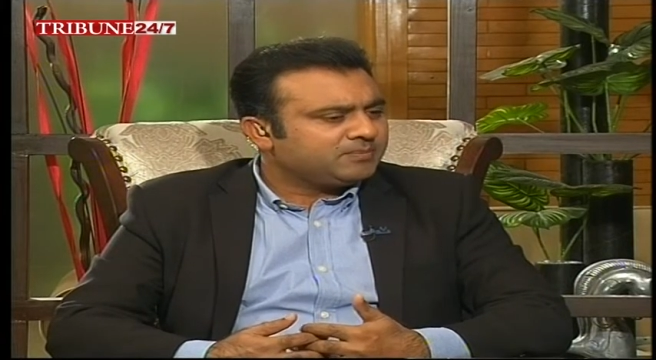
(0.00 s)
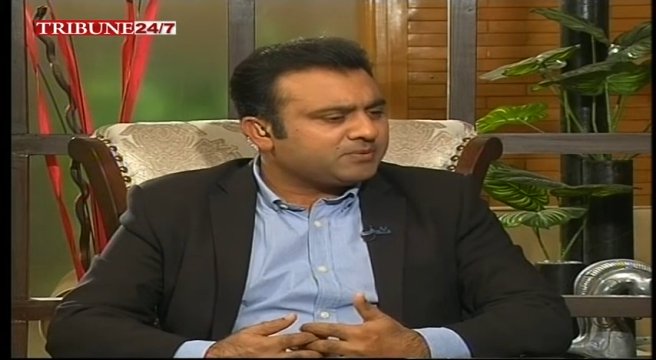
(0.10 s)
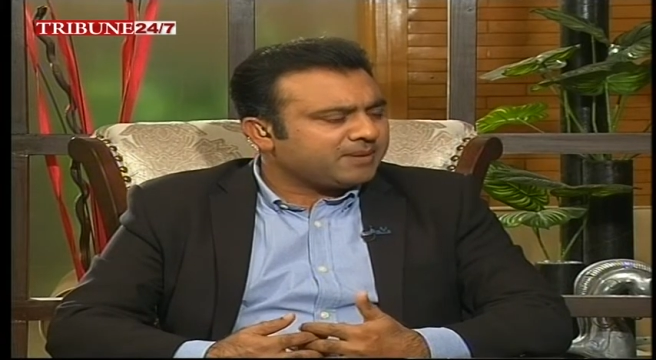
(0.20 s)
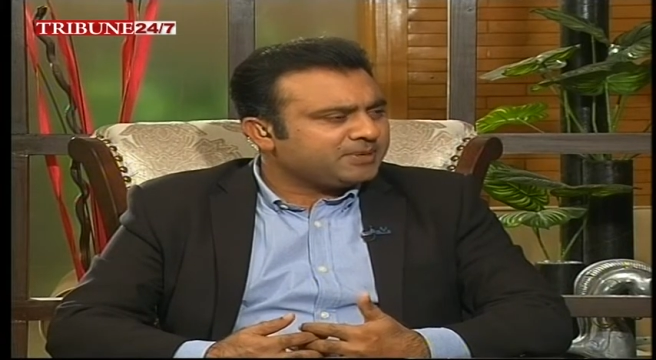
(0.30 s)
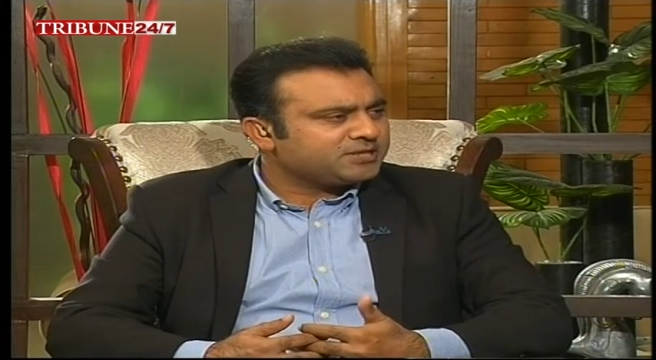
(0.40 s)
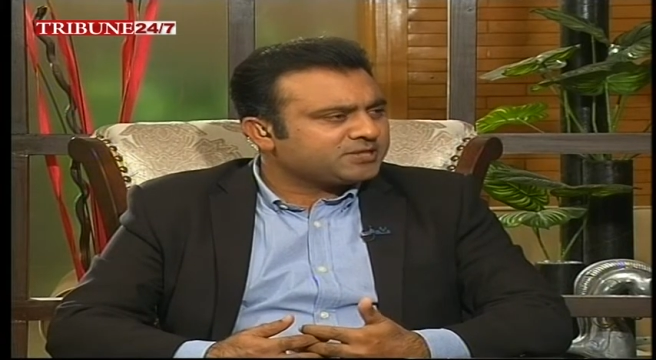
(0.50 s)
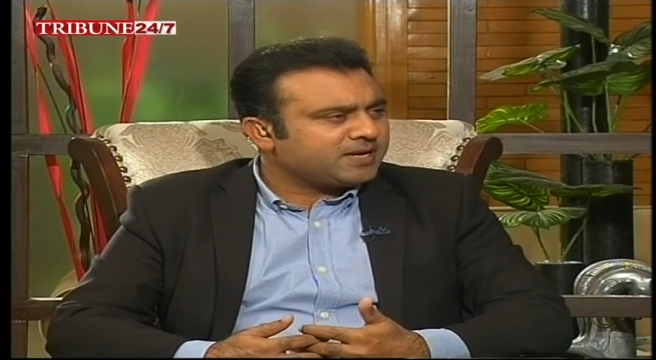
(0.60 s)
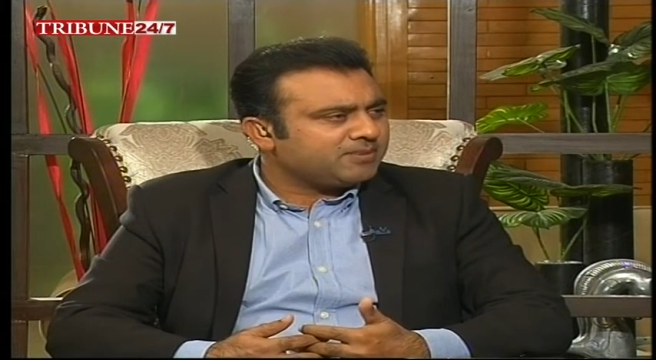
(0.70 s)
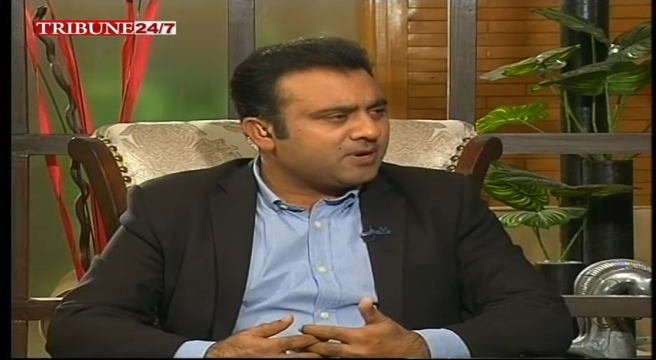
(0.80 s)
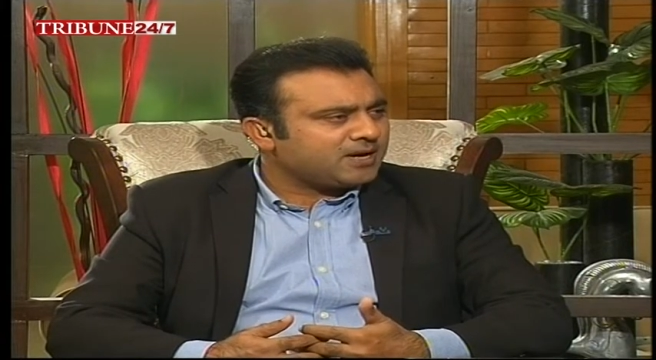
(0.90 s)
Prime Minister
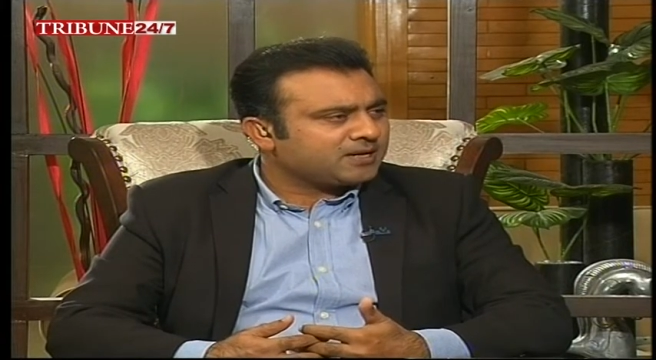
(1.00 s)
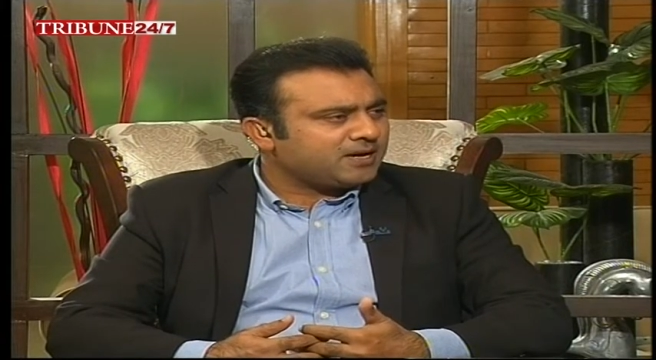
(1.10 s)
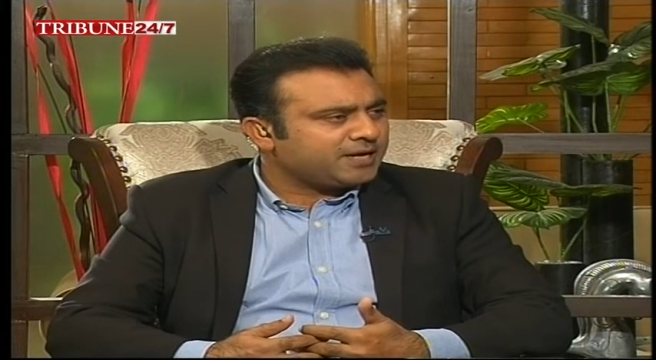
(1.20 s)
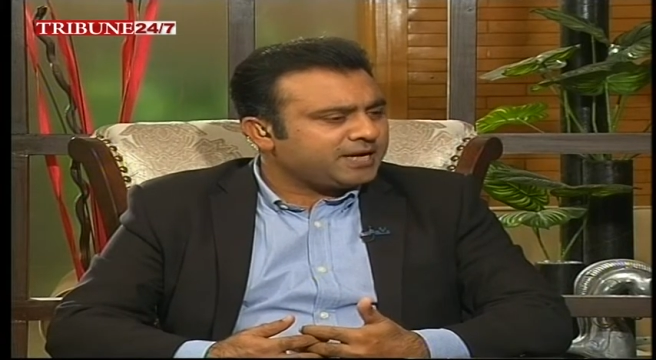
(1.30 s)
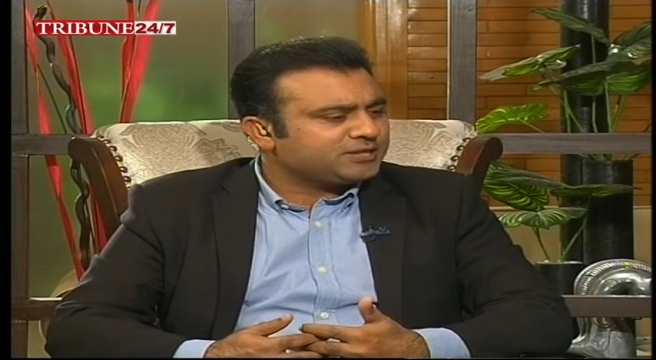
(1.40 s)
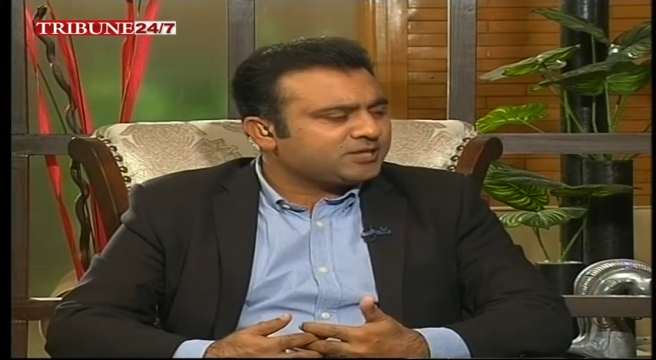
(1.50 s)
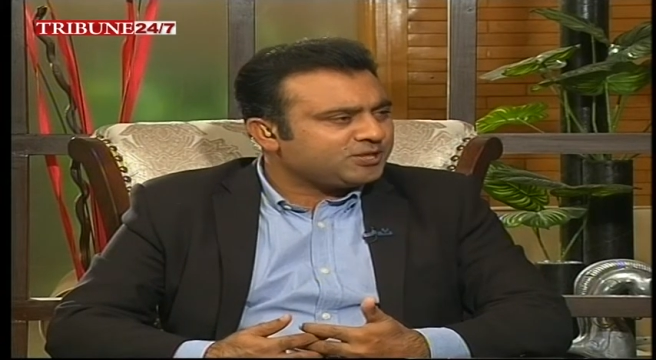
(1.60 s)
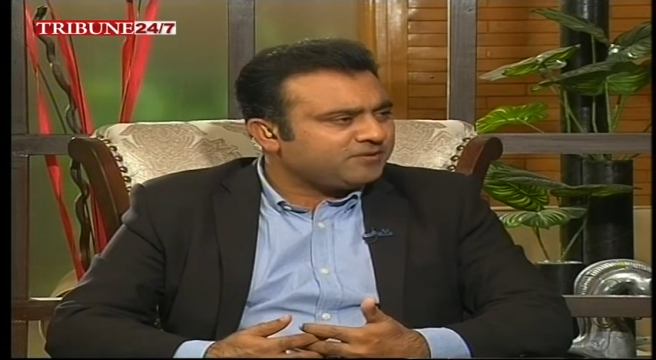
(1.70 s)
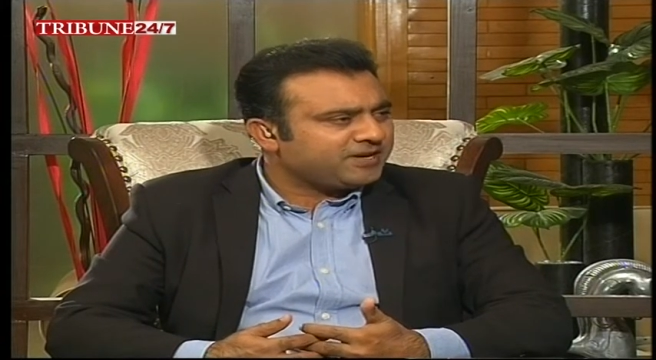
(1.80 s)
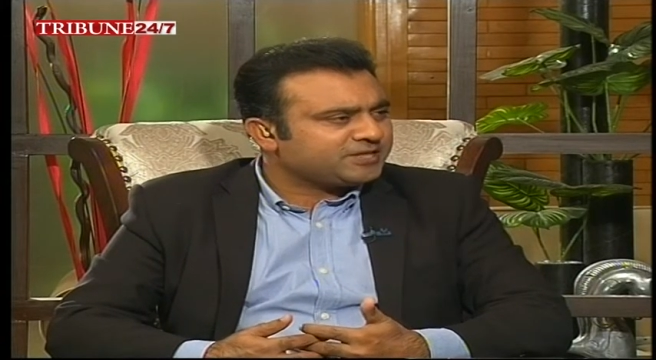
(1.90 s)
Imran Khan is the
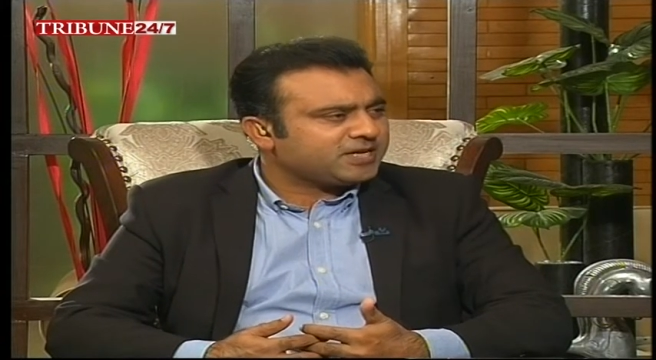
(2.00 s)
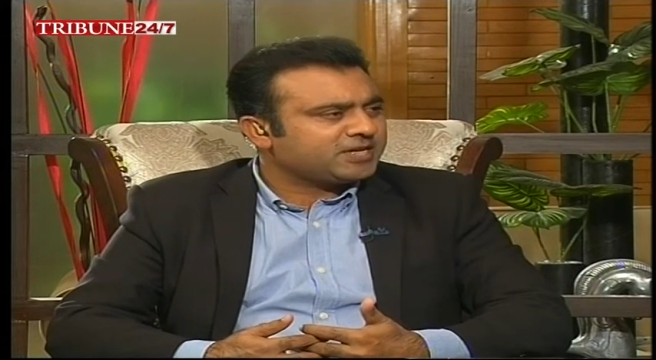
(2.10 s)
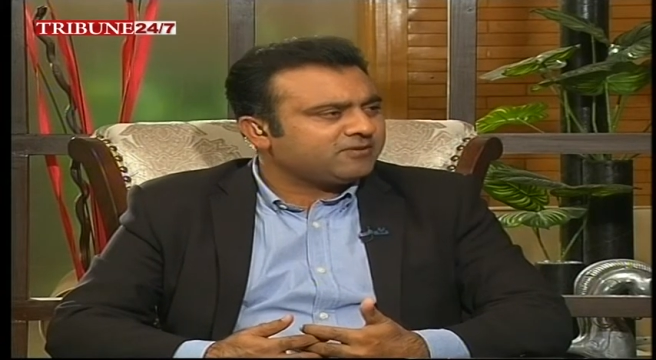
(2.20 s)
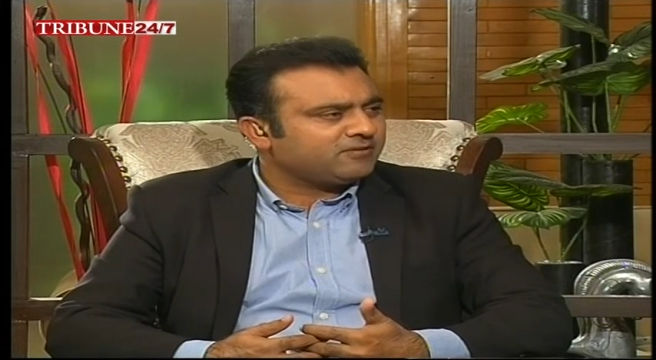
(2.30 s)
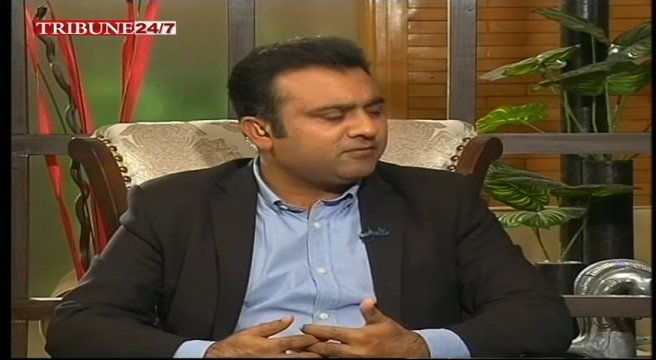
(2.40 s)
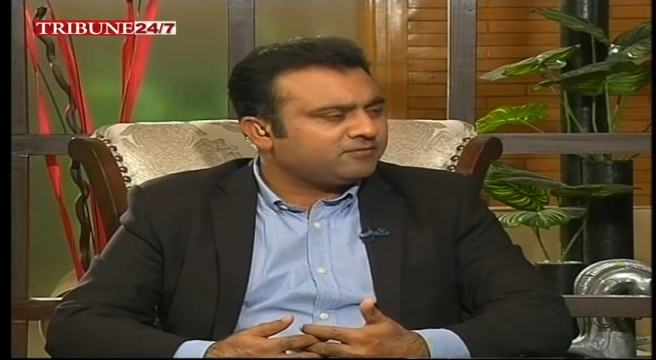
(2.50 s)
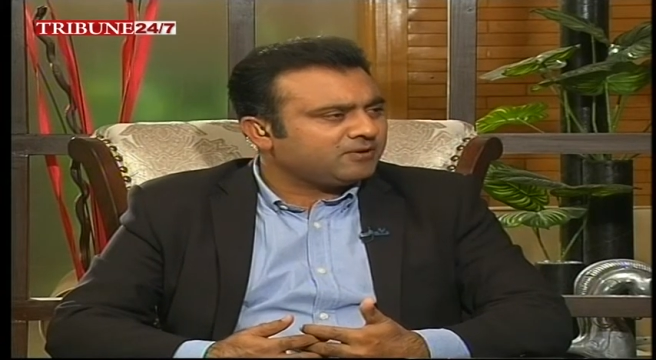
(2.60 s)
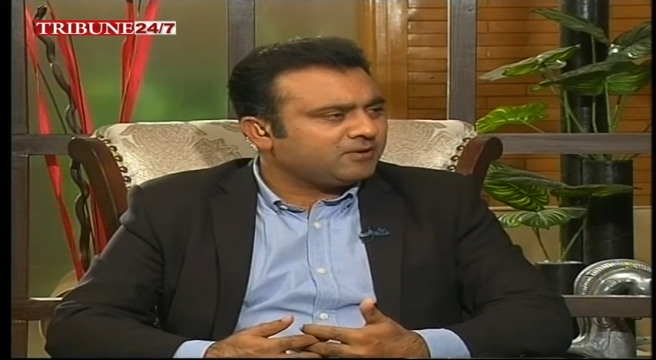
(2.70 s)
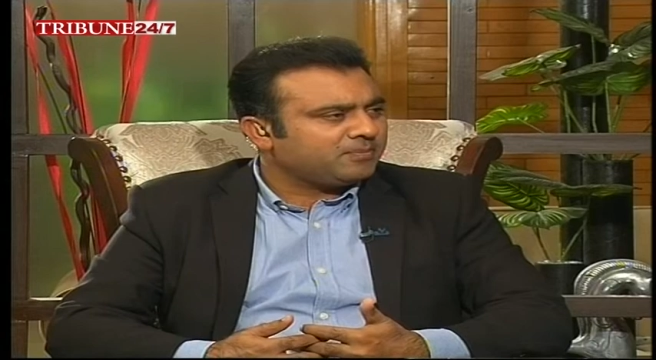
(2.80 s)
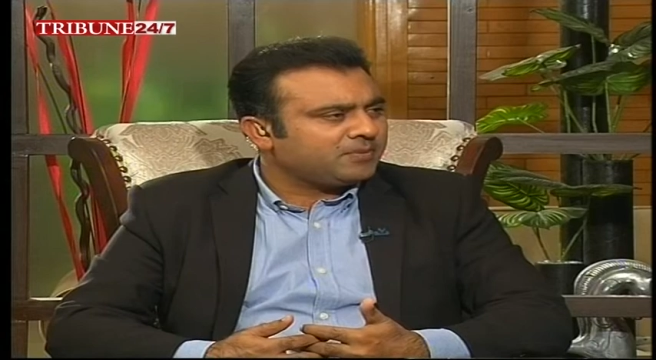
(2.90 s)
chief executive
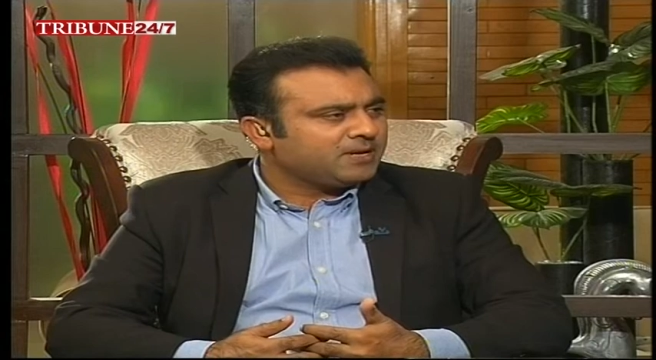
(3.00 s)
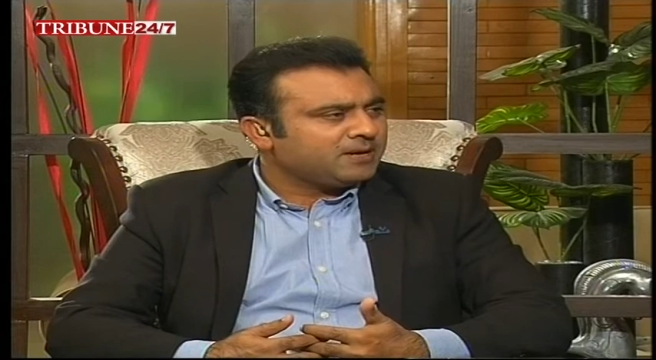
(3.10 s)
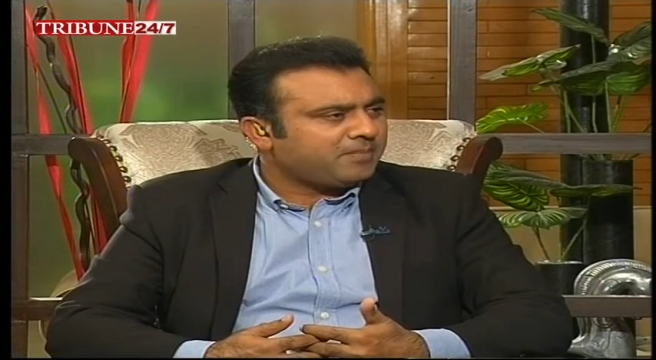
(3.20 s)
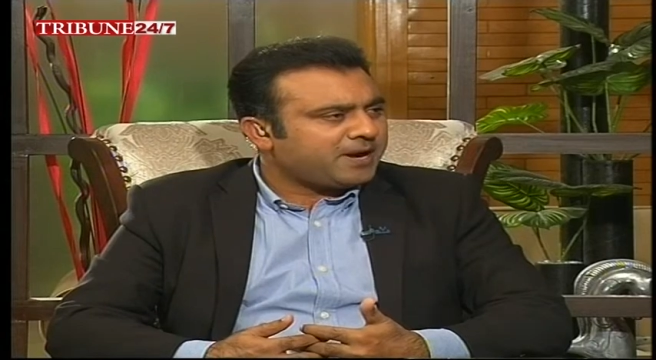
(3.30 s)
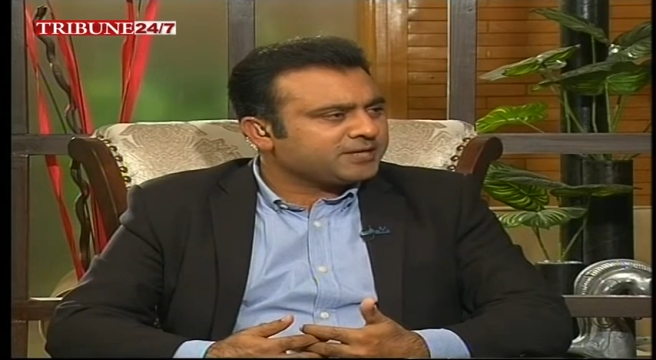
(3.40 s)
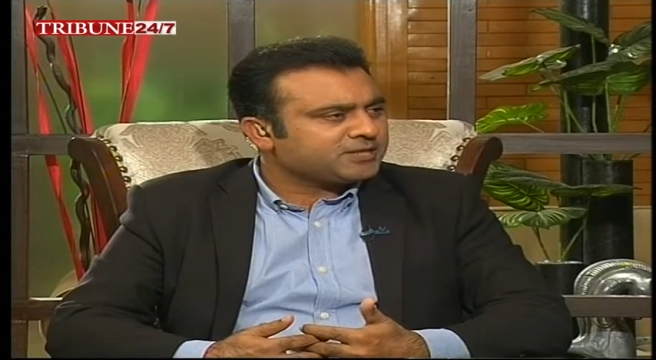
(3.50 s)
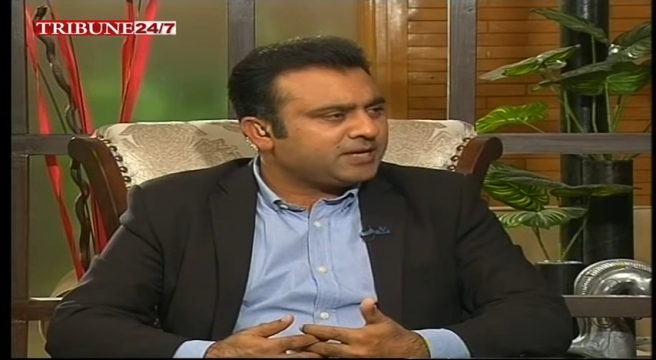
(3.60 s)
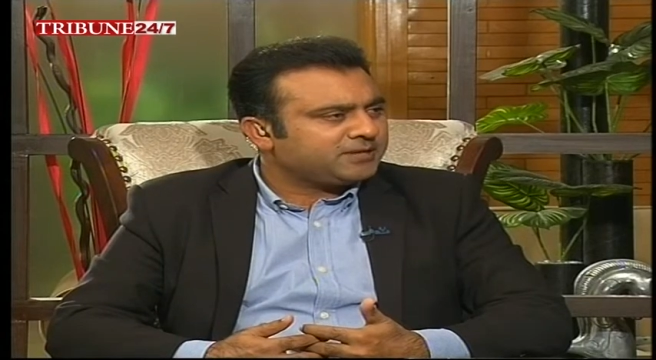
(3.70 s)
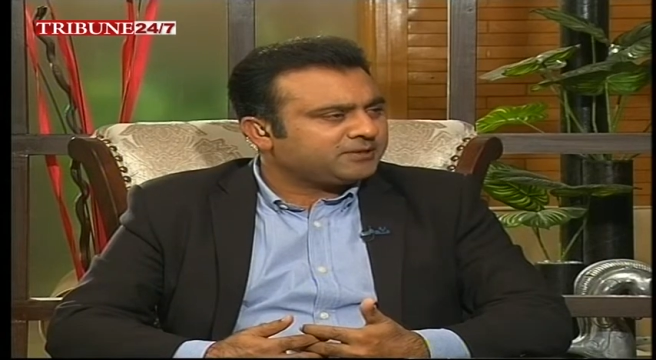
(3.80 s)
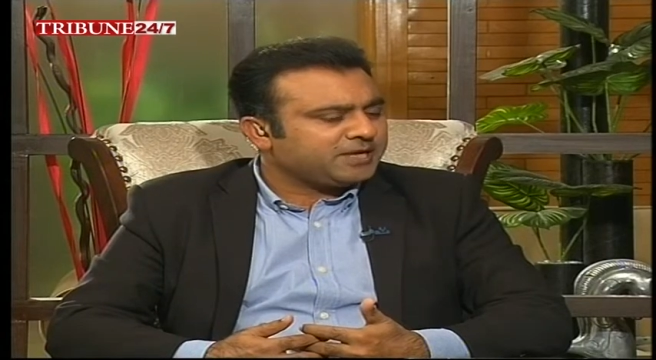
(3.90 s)
of Pakistan.